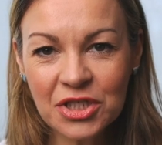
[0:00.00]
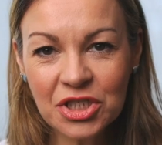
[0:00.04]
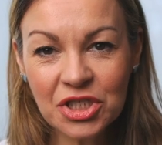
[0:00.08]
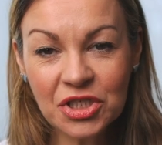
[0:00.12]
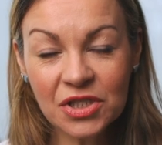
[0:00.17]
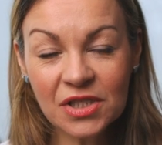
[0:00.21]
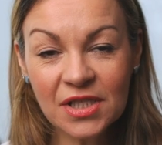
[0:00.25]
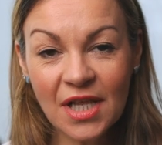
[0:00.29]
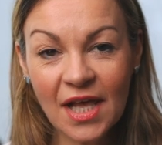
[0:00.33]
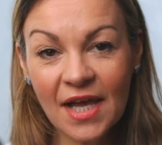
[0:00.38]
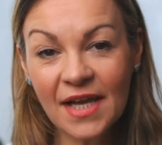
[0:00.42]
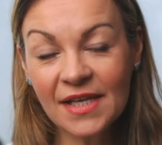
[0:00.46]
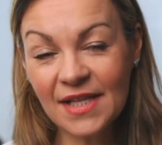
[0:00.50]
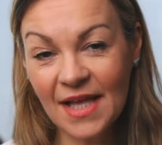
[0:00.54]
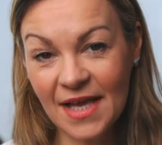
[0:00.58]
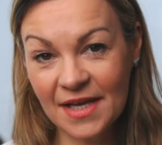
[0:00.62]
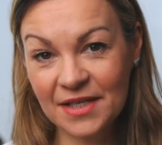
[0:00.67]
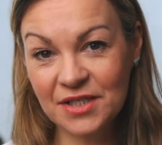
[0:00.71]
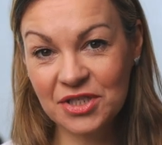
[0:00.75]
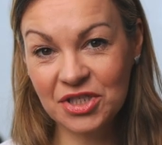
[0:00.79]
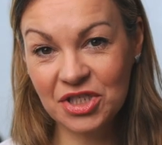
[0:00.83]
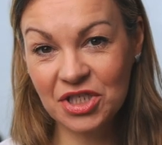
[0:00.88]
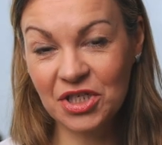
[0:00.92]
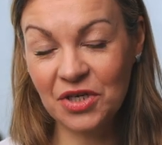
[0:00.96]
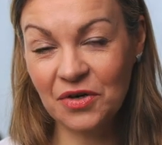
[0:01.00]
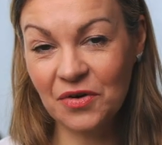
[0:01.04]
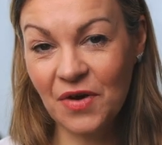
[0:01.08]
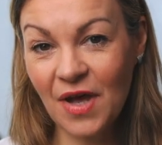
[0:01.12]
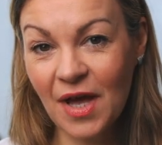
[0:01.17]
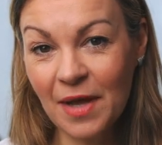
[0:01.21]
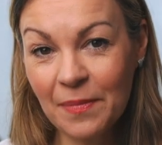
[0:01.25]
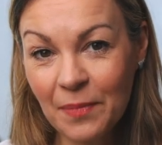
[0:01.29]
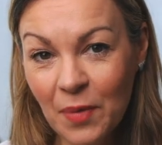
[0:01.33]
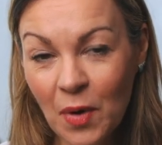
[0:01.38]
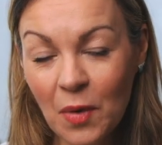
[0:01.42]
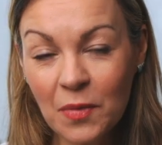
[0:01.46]
July last year,
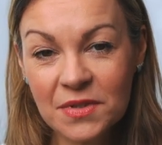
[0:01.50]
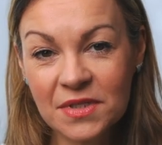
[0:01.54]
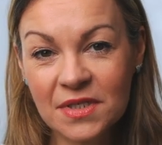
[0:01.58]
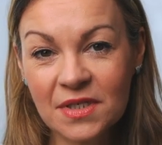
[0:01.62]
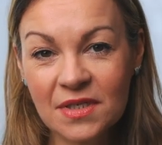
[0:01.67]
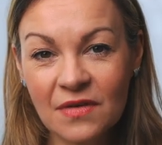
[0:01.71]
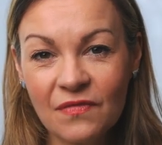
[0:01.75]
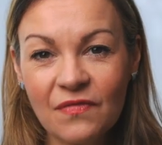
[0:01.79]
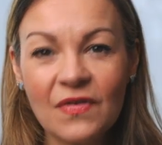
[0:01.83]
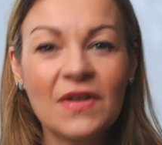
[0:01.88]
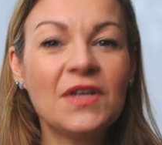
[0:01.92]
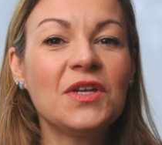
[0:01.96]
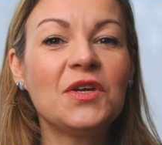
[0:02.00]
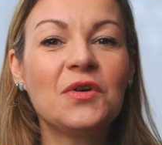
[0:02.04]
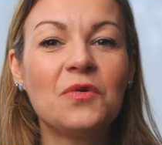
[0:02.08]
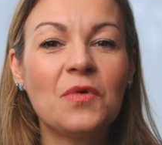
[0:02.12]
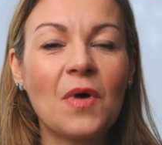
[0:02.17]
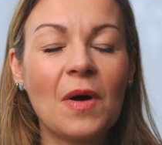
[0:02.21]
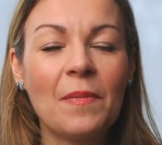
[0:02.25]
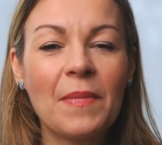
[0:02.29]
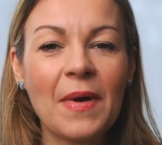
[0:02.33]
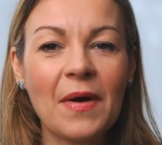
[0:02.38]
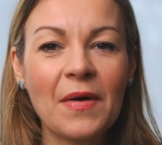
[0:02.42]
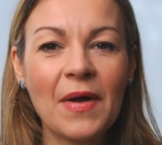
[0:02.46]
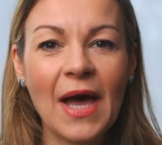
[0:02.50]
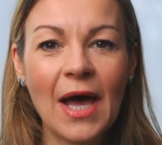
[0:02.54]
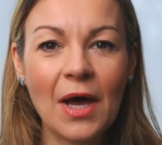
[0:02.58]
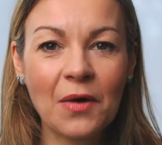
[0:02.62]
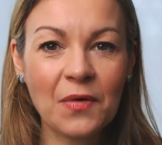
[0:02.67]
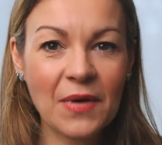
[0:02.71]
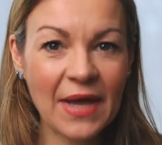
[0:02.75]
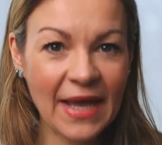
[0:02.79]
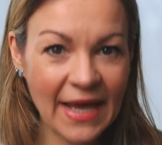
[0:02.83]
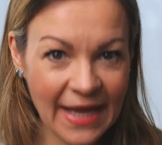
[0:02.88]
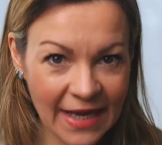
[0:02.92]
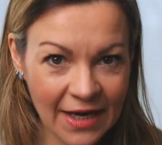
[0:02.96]
I posted a video about
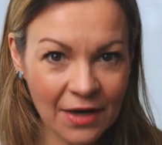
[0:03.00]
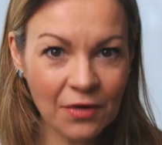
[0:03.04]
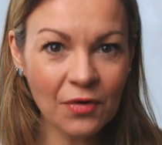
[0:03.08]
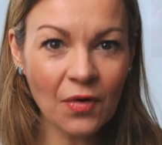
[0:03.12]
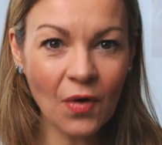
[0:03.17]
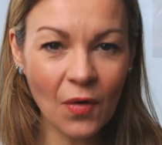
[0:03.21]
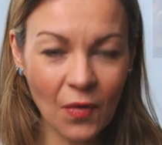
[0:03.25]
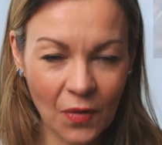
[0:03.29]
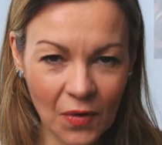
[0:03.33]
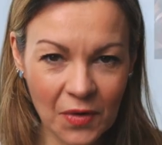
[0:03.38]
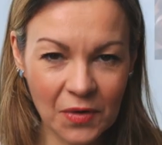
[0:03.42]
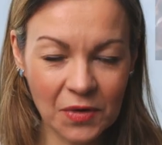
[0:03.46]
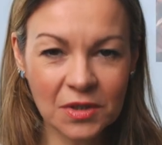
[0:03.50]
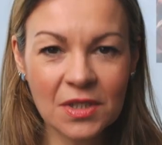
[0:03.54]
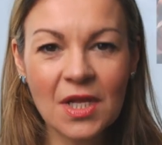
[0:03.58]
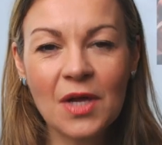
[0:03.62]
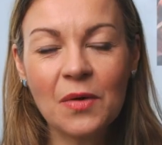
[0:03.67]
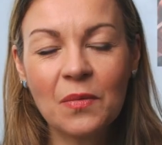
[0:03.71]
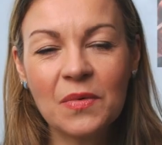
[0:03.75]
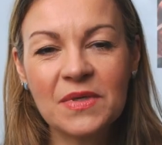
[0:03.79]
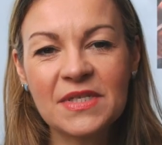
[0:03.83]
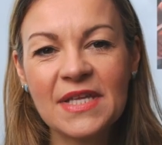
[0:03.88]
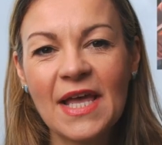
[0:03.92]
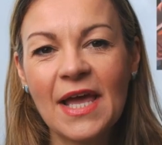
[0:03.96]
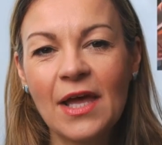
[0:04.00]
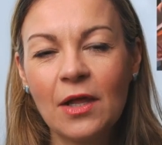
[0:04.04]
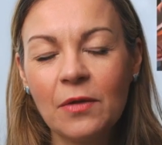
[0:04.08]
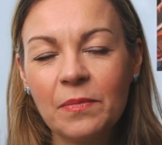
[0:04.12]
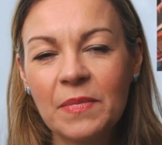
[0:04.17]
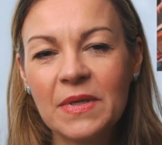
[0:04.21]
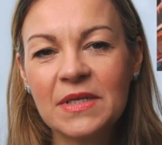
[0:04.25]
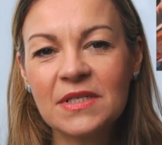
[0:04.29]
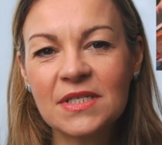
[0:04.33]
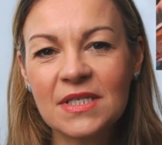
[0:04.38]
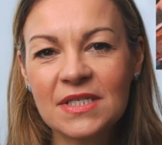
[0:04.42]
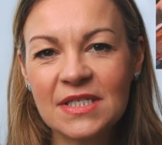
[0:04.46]
how hair oil was
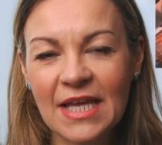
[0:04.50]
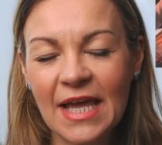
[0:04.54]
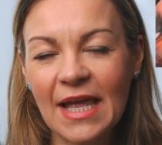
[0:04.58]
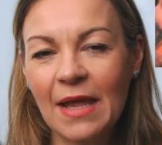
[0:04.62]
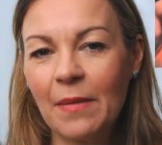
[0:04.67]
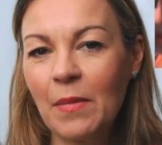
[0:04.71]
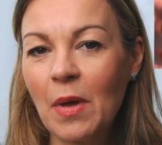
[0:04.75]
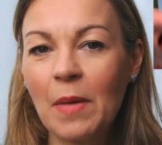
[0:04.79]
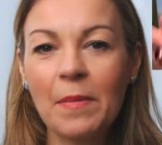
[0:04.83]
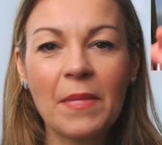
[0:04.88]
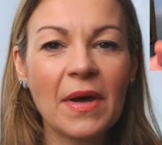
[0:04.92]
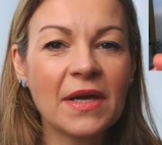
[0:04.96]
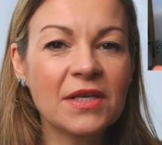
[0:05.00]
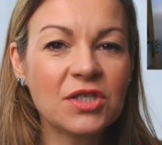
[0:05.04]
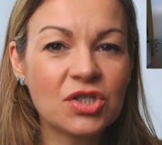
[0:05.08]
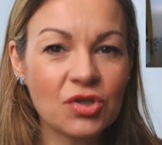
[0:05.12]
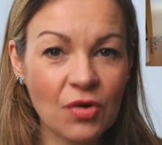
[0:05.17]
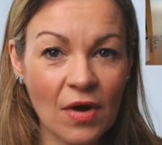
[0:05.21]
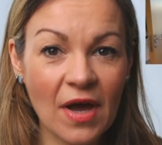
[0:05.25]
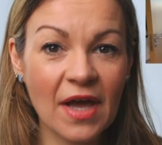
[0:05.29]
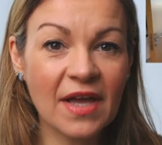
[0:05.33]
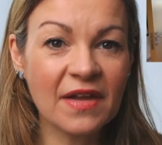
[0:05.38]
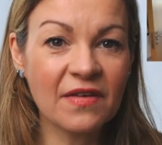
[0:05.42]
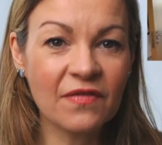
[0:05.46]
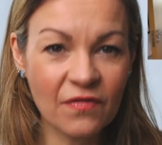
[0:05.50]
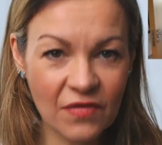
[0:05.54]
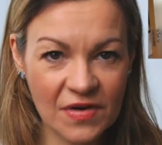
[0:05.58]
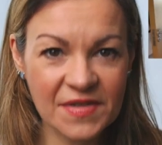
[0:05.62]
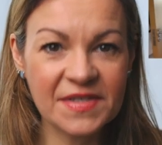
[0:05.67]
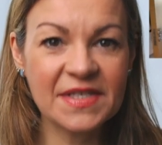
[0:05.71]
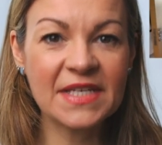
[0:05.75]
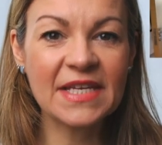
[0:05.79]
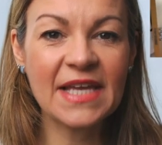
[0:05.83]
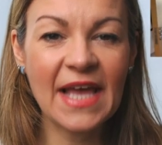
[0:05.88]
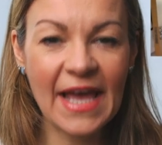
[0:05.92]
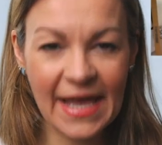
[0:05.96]
helping to tame my dry,
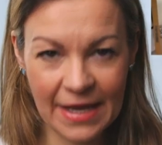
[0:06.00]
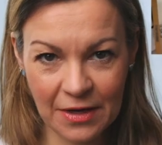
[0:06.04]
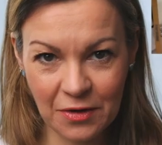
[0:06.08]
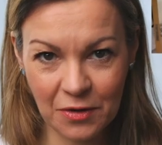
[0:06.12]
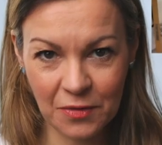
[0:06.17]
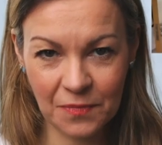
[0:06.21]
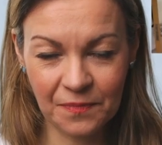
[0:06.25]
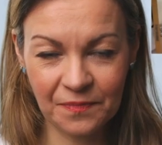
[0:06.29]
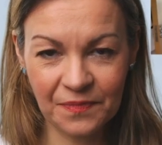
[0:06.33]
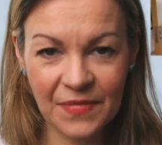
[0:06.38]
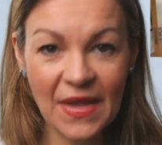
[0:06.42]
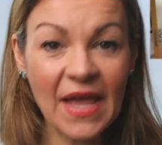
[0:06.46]
frizzy hair.